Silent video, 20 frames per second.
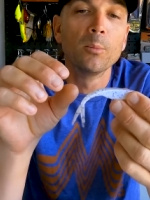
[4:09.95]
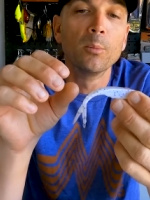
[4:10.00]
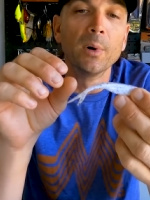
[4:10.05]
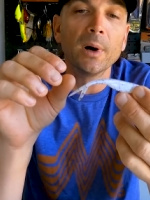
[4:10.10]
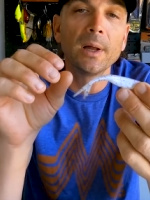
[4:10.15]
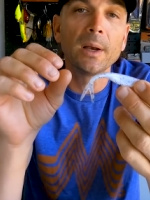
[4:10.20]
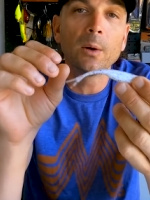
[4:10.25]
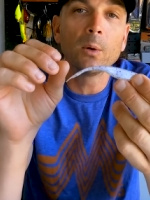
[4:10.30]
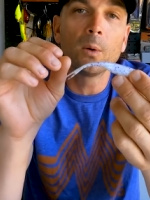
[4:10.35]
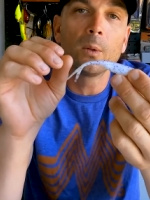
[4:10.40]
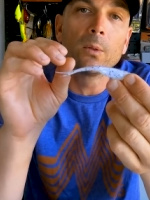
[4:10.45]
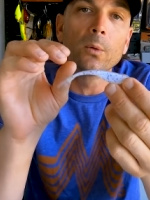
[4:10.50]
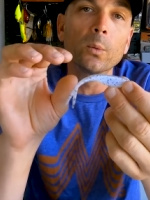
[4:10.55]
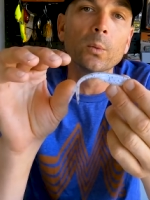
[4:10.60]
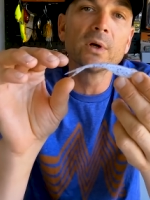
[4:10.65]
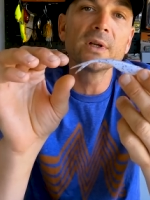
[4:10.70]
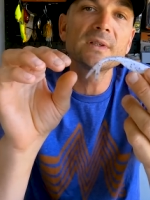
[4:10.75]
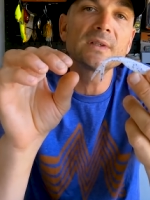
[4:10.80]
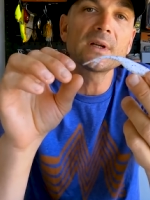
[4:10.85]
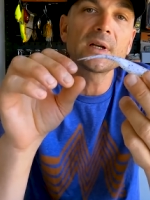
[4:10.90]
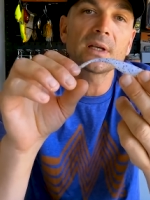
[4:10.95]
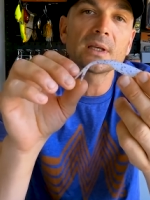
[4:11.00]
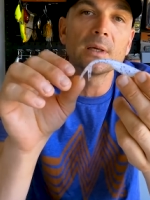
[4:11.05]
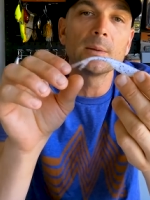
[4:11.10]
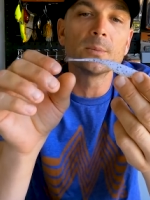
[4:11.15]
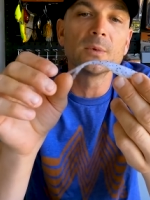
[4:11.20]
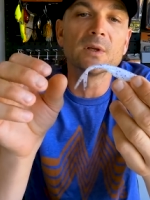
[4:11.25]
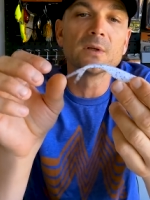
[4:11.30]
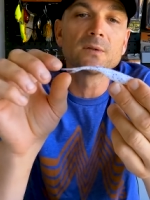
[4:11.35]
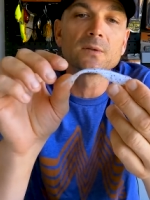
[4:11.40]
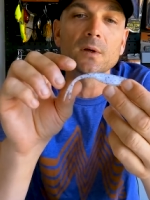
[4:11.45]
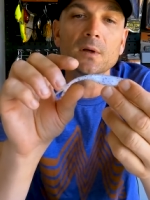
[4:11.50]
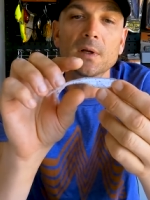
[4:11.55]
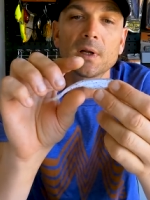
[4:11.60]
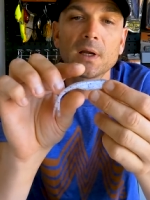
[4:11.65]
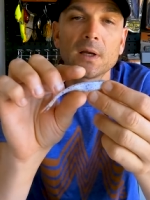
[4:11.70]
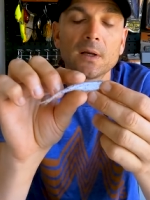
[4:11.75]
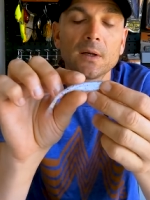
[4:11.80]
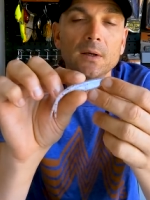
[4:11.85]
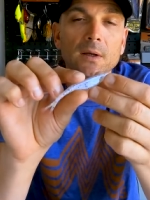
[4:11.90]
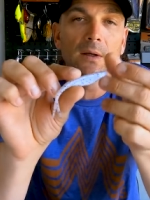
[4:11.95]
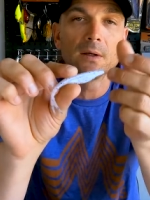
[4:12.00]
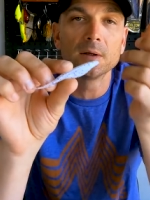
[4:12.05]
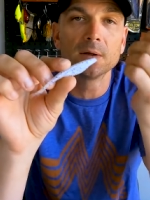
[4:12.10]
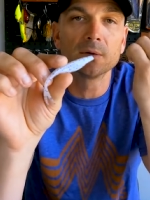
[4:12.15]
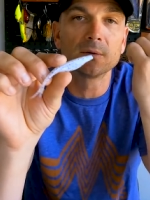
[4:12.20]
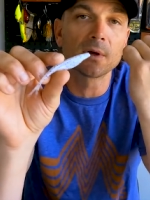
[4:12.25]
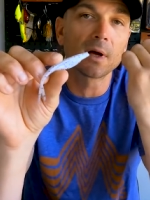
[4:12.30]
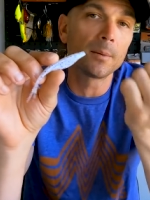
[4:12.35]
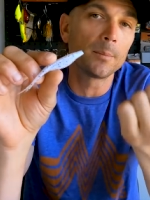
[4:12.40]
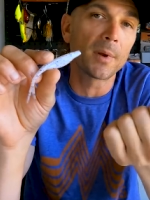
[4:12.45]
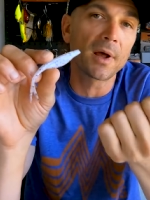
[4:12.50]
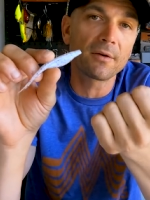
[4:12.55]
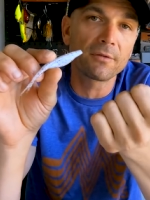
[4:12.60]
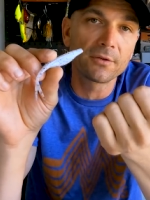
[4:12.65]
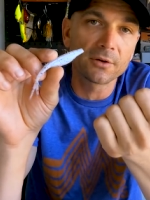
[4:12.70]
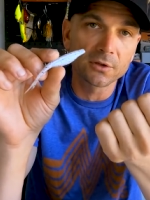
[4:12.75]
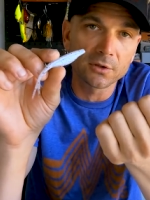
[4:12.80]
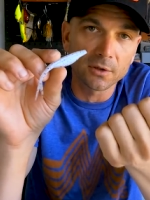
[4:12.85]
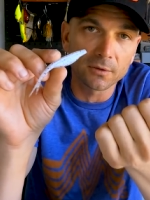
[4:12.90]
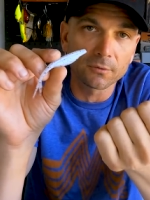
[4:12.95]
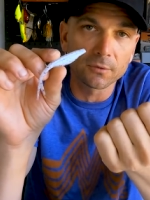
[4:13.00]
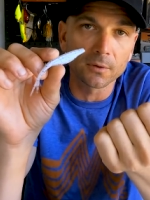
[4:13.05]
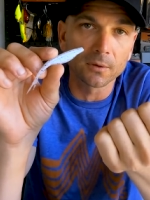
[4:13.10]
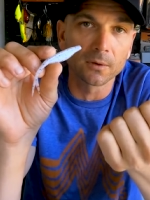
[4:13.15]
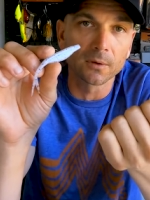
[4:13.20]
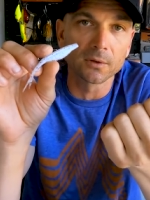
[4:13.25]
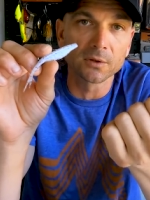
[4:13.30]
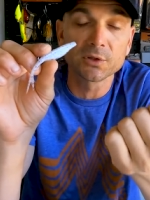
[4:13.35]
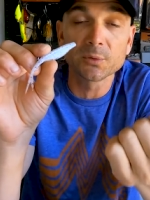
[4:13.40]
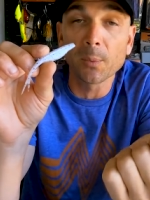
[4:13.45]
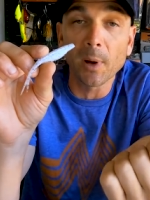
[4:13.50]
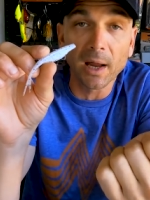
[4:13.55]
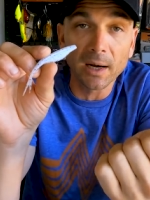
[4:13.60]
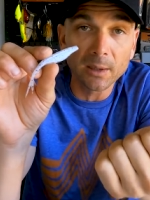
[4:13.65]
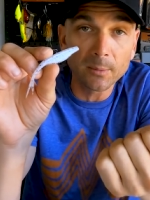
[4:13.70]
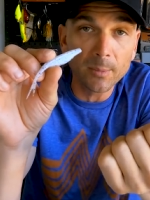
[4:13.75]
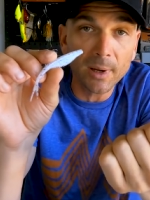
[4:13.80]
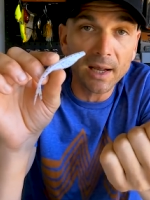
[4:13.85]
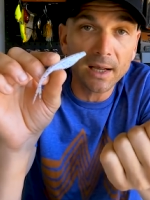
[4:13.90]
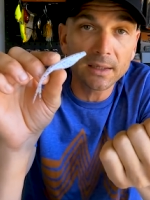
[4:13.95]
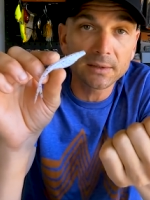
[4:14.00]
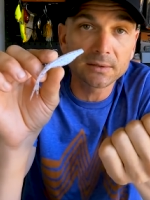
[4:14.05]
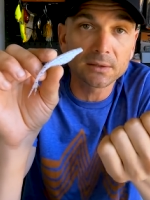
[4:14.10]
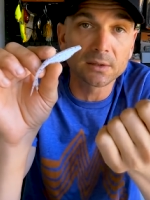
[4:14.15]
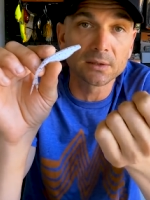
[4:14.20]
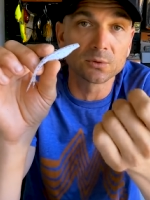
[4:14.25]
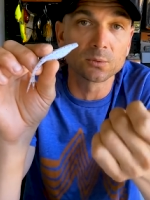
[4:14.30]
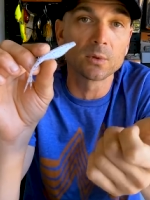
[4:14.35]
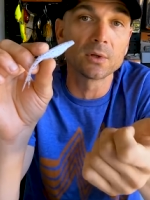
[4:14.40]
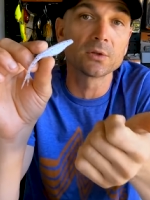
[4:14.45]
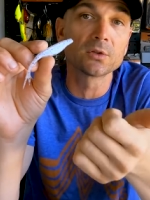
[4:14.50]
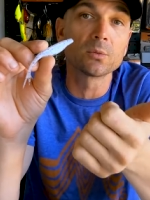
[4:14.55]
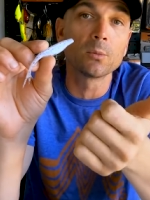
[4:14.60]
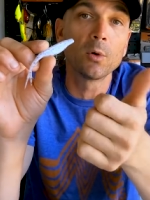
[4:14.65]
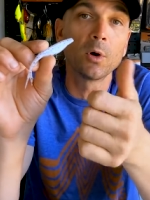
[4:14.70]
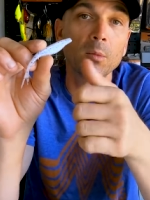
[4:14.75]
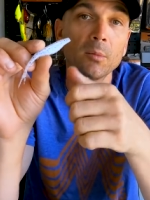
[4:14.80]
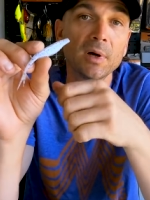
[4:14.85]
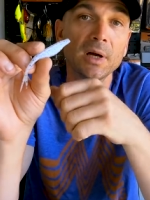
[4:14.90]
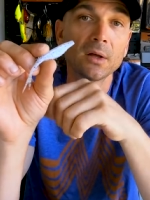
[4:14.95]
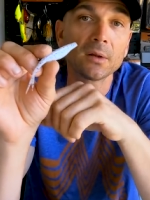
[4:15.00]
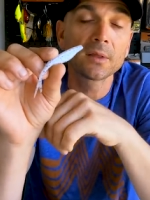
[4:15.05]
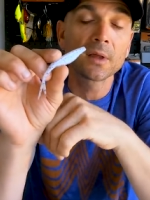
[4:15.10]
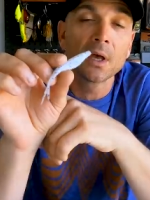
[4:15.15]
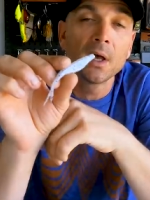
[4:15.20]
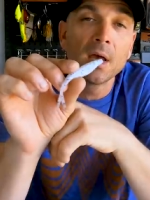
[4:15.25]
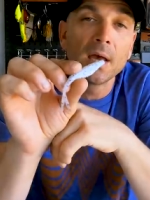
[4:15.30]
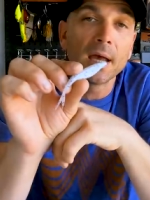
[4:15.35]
But the reason I keep these on hand is I'm now fishing for spotted bass as well as smallmouth.